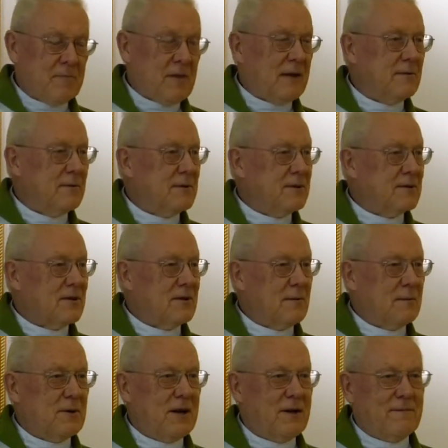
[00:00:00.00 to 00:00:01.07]
And we also
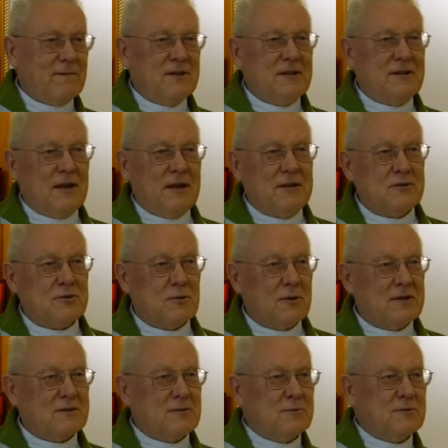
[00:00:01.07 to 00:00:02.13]
will need an
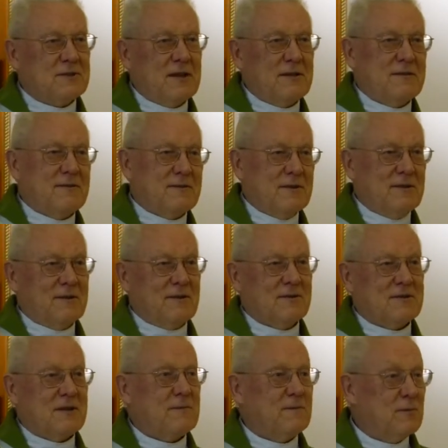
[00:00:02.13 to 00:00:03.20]
insurance to
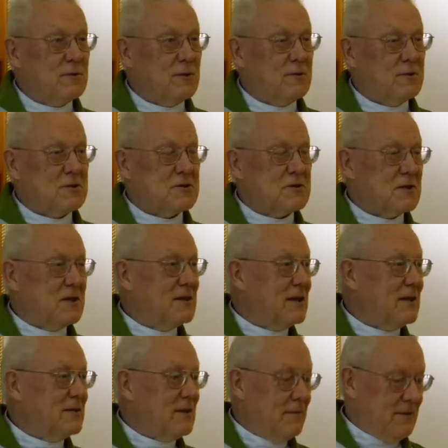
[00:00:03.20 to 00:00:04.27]
set foot on the street
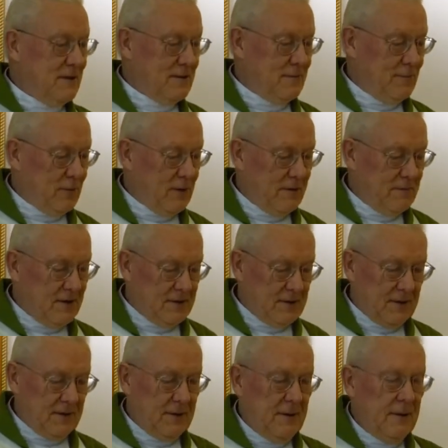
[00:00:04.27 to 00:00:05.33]
and for
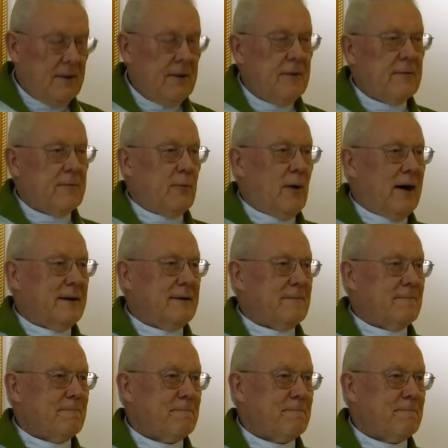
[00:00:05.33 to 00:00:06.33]
everything. Why?